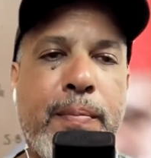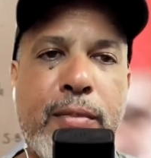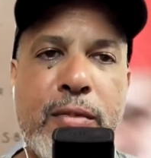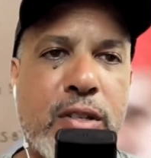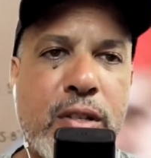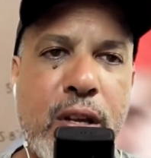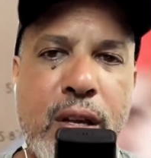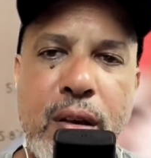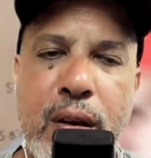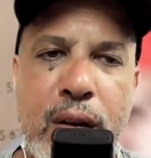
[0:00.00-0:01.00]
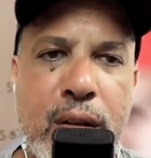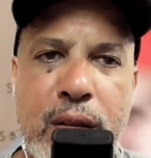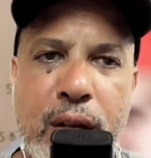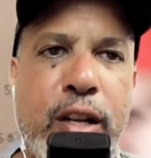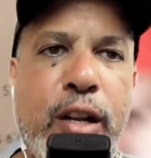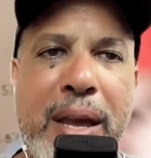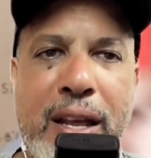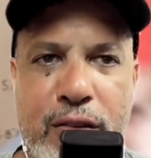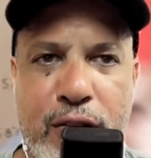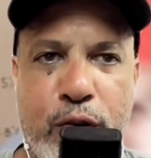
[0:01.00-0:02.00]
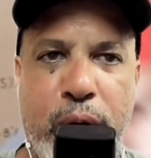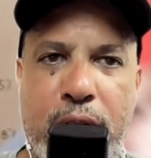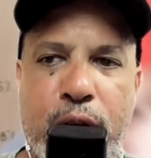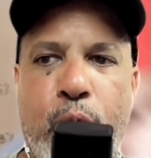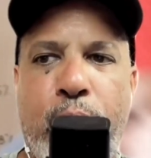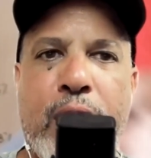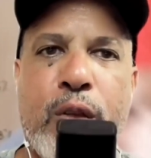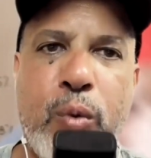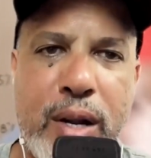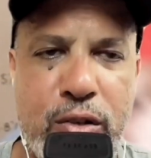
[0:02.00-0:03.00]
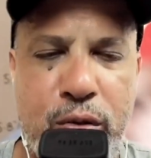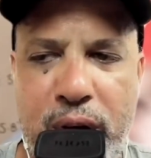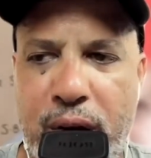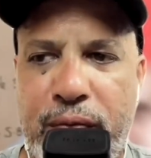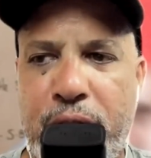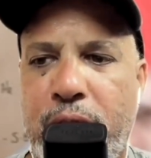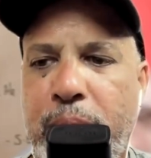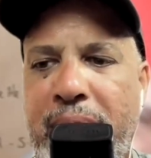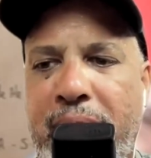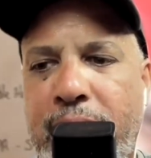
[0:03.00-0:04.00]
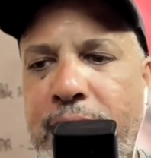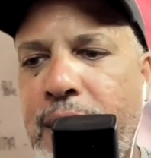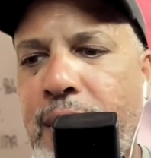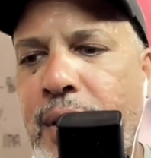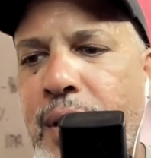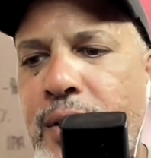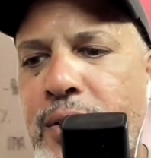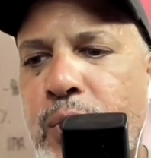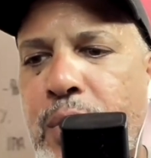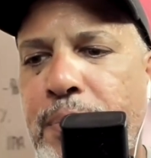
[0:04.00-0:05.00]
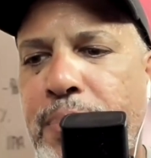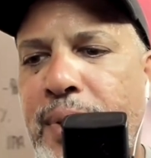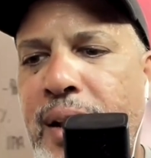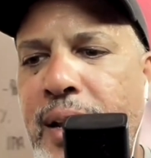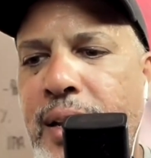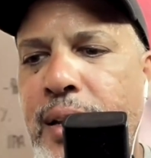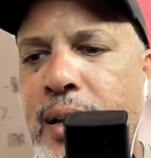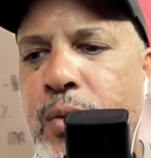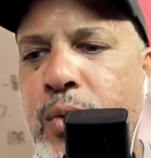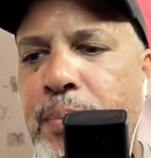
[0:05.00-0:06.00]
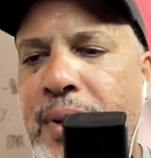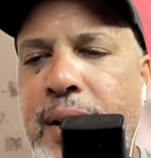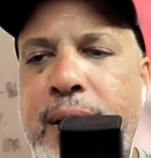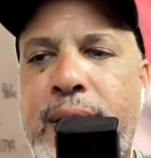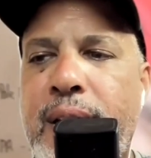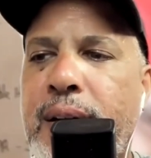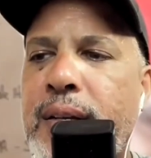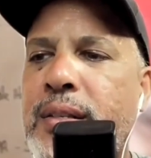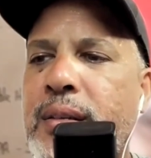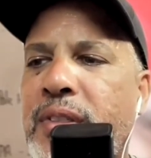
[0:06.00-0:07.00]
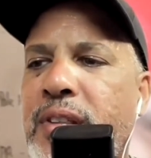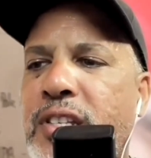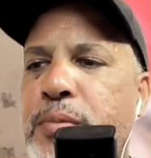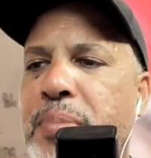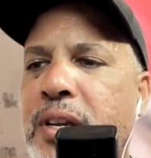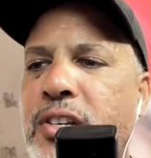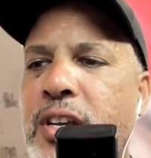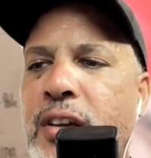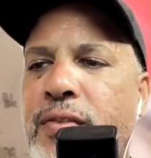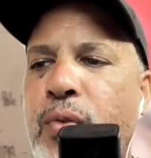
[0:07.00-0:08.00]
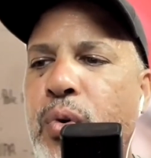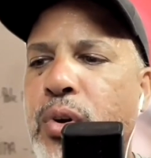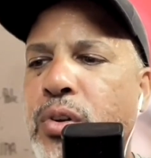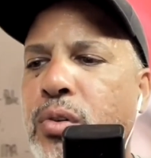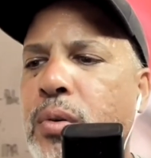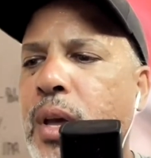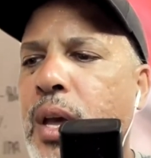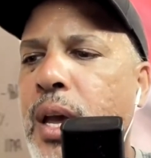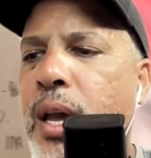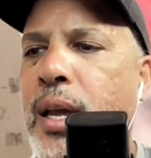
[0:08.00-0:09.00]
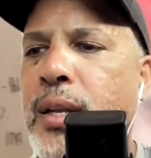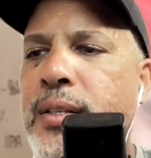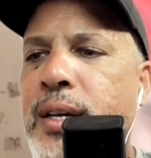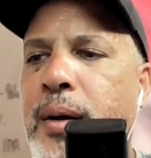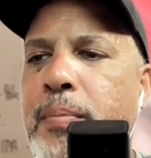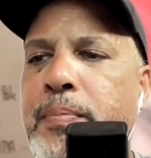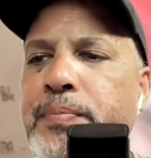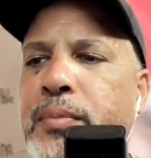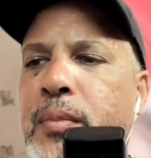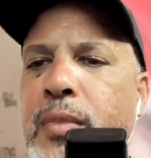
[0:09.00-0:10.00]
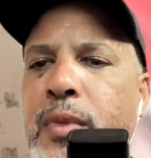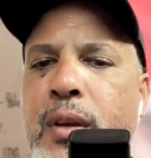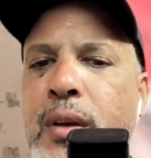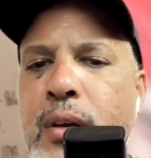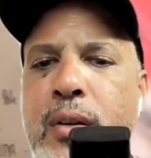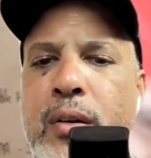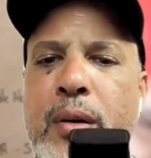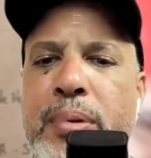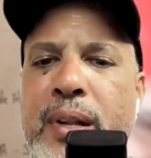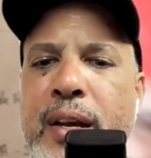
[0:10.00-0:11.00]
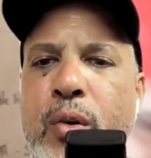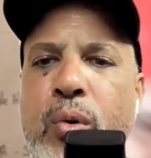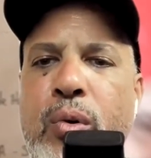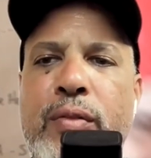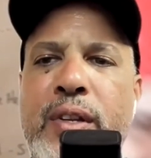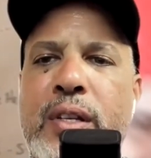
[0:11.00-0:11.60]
just the little man on the ground, we're the ones who are going to feel the pain. So I want to play some of this speech here for you. And I'm not going to play all of it.